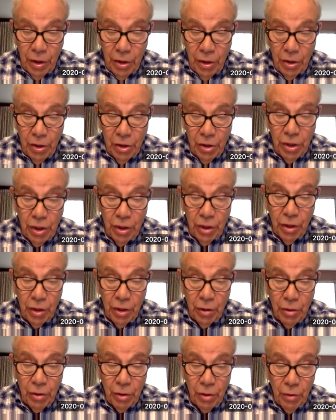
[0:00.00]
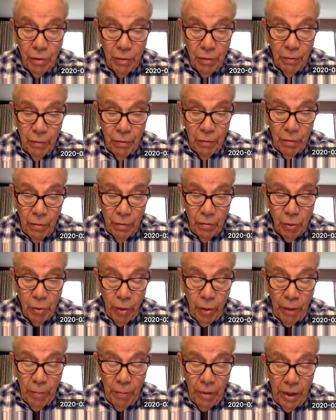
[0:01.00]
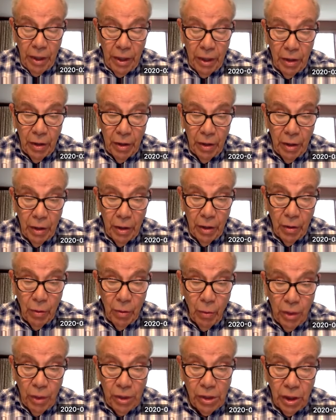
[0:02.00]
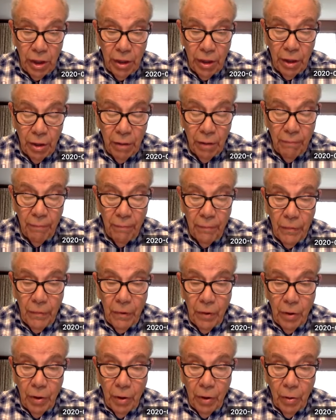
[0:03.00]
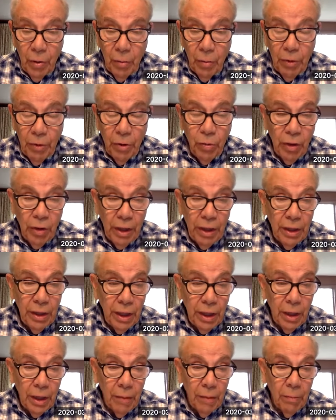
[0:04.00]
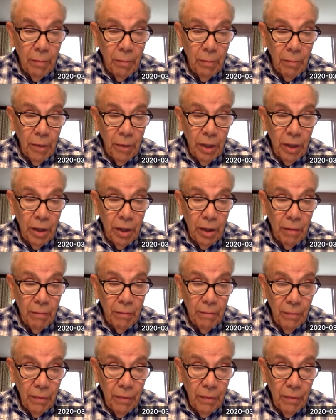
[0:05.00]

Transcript: She said that there's a rabbi in West London who'd been trying to get a minyan